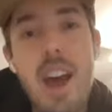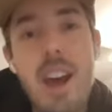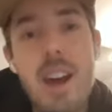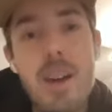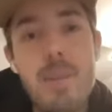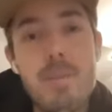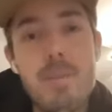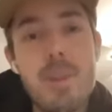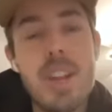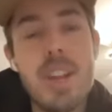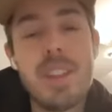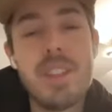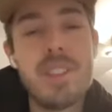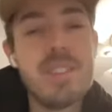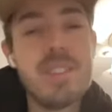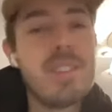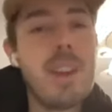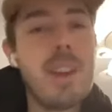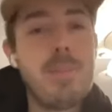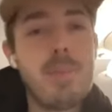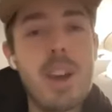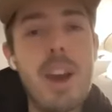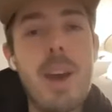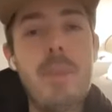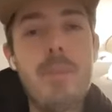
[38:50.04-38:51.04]
Um, but at the
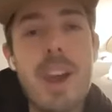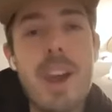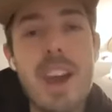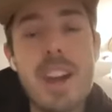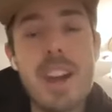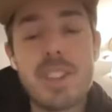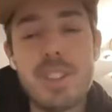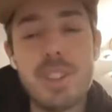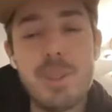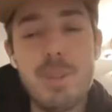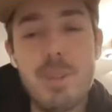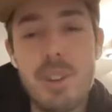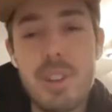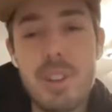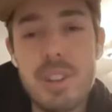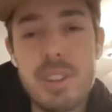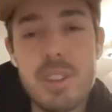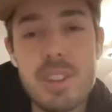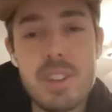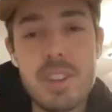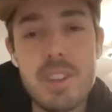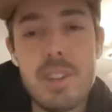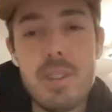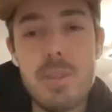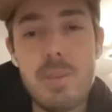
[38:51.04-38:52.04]
same time, I actually
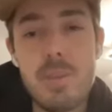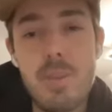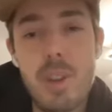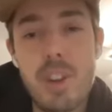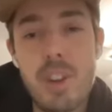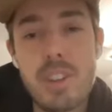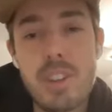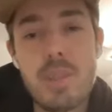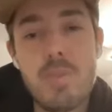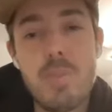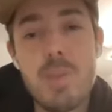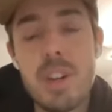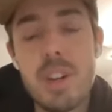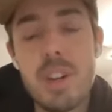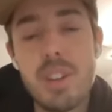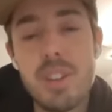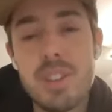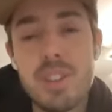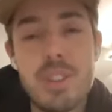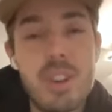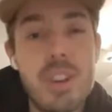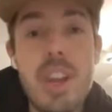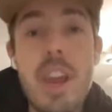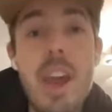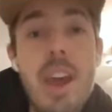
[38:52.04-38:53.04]
wanted to, wanted to
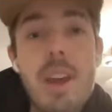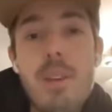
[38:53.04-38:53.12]
build.